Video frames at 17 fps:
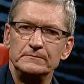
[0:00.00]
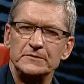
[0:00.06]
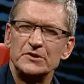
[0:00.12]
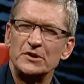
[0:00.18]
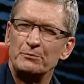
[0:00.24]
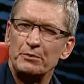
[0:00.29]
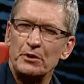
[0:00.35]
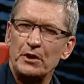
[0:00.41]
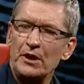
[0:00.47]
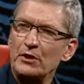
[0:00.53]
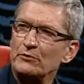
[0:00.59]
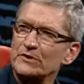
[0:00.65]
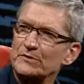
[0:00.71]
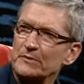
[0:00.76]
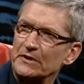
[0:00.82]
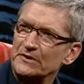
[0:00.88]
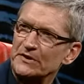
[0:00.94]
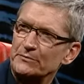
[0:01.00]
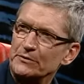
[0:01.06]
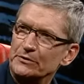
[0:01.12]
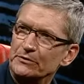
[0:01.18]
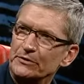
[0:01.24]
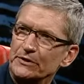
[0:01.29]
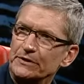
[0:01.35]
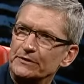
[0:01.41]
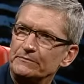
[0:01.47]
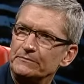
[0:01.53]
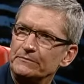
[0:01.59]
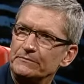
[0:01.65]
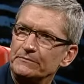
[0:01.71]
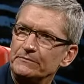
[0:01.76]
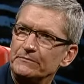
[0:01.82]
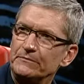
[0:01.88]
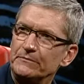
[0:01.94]
supplier responsibility
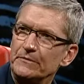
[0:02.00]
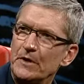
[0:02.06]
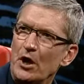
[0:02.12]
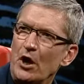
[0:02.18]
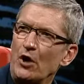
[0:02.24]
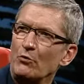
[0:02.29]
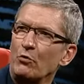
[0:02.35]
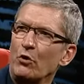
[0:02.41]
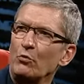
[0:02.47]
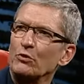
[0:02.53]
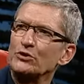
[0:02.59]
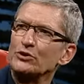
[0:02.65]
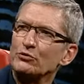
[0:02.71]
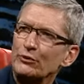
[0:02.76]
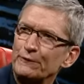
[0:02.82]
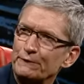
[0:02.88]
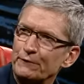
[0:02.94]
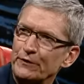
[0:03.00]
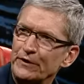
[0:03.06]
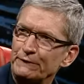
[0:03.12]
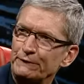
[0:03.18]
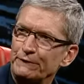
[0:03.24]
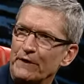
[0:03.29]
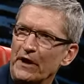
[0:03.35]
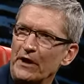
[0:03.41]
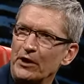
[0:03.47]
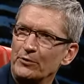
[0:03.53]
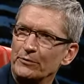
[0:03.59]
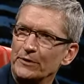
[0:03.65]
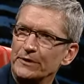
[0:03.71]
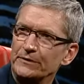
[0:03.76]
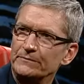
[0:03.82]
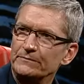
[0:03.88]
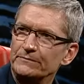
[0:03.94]
on what we're doing for the
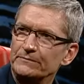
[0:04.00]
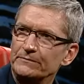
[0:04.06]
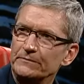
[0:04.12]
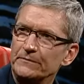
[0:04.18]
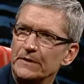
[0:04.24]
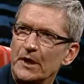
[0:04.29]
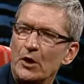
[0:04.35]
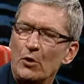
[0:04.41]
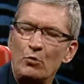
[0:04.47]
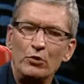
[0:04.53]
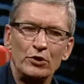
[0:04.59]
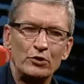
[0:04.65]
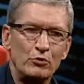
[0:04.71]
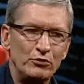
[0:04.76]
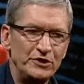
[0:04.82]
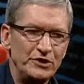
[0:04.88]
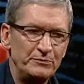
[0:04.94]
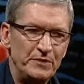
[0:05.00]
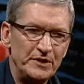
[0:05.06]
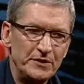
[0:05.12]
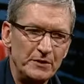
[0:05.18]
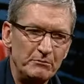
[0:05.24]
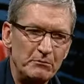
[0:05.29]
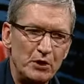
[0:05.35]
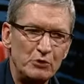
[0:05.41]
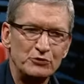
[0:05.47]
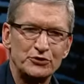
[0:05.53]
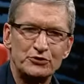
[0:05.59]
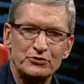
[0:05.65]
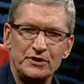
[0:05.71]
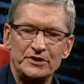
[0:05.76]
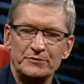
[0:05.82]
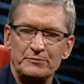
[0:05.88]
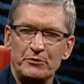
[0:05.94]
environment. We're going to be the most
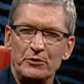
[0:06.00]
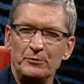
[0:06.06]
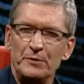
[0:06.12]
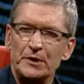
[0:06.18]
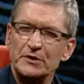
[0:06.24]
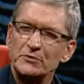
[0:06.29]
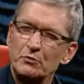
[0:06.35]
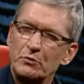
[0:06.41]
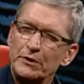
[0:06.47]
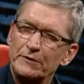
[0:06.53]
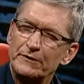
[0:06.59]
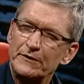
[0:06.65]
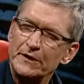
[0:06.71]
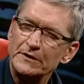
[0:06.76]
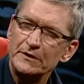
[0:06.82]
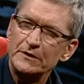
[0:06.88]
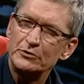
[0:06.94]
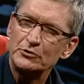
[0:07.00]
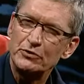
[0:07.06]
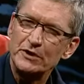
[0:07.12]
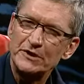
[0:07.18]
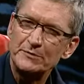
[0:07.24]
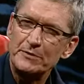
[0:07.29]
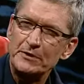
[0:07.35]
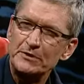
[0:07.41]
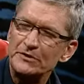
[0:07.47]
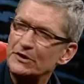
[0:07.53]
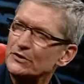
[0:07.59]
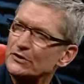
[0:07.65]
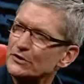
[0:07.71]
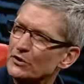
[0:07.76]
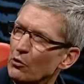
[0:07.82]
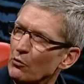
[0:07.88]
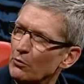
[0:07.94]
transparent because we think that transparency
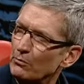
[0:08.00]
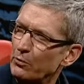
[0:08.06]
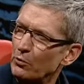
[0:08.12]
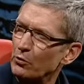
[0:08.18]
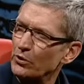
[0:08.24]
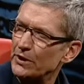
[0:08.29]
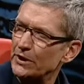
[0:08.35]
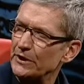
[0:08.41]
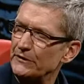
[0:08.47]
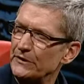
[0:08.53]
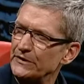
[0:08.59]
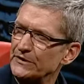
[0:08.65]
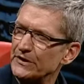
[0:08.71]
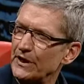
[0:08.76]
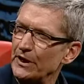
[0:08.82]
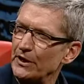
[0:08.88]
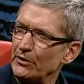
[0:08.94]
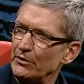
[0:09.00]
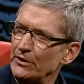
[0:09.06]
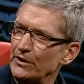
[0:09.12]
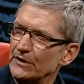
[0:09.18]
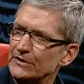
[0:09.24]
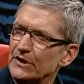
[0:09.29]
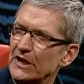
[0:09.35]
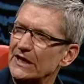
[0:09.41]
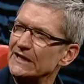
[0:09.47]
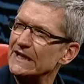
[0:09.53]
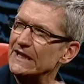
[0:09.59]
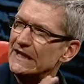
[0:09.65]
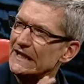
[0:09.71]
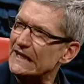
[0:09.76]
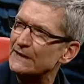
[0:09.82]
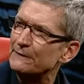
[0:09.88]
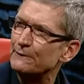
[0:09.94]
is so important in these areas, and
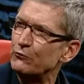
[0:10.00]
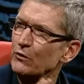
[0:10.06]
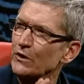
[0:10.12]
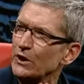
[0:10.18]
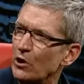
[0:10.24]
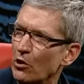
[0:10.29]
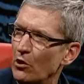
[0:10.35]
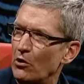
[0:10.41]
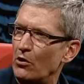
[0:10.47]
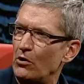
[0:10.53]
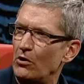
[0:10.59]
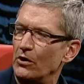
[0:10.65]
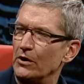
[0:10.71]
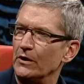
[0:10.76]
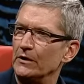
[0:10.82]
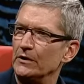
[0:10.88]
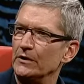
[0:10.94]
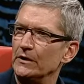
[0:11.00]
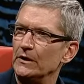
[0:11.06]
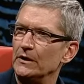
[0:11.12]
that if we are,